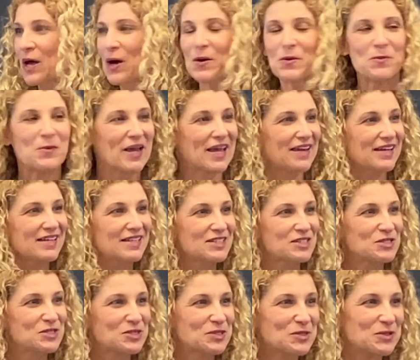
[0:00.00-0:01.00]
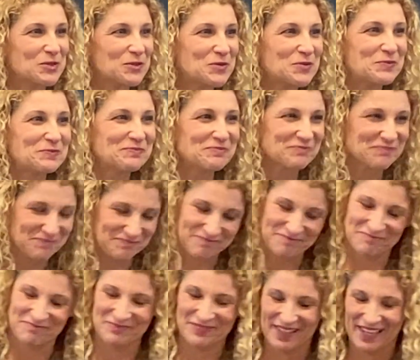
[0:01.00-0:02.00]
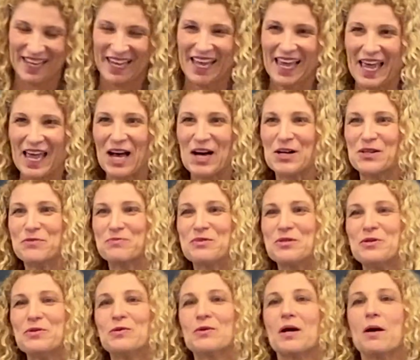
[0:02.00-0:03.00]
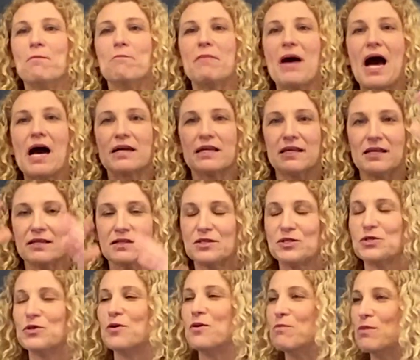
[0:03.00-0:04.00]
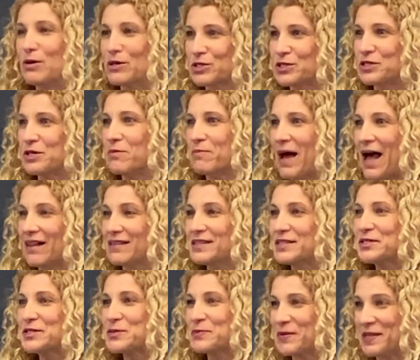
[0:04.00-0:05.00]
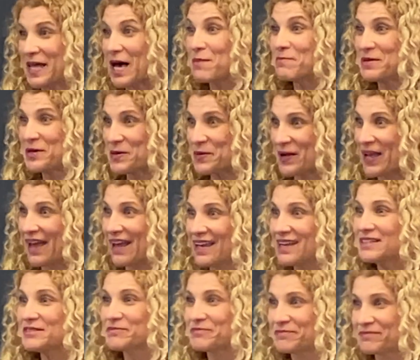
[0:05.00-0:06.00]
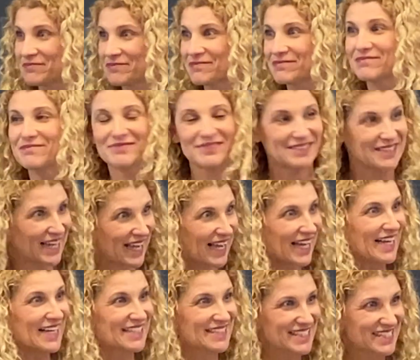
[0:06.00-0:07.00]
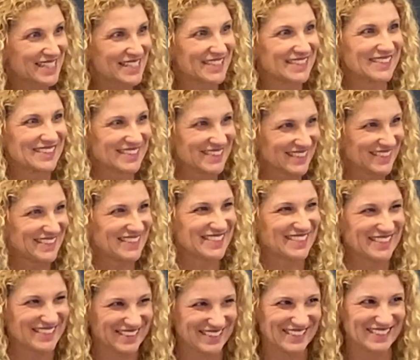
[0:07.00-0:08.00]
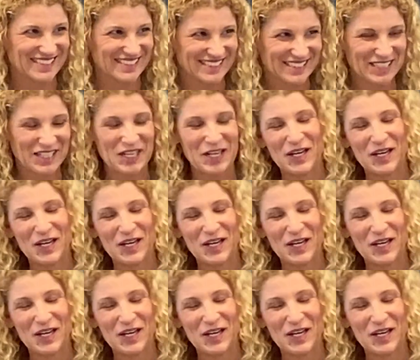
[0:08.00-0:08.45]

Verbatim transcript: a way to help you come back into emotional balance, would that be okay? Oh. Yeah. Yes.